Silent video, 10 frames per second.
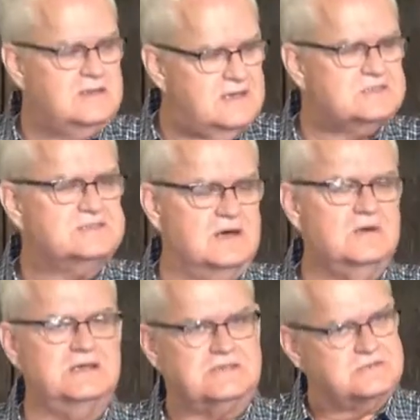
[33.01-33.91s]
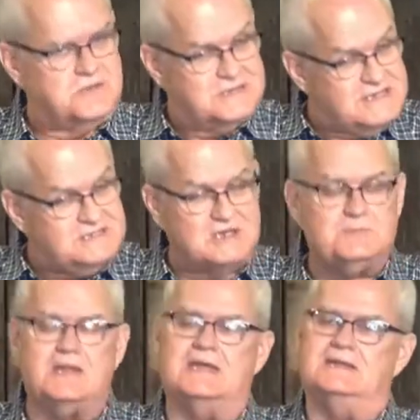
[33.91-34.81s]
This, though, is a strategic
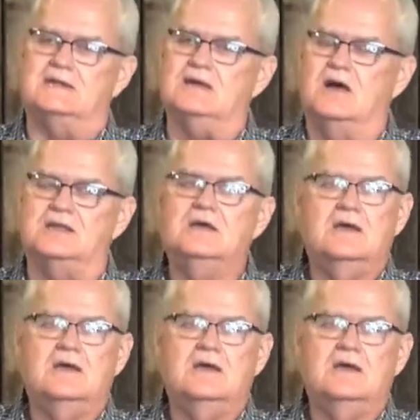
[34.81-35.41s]
plan that God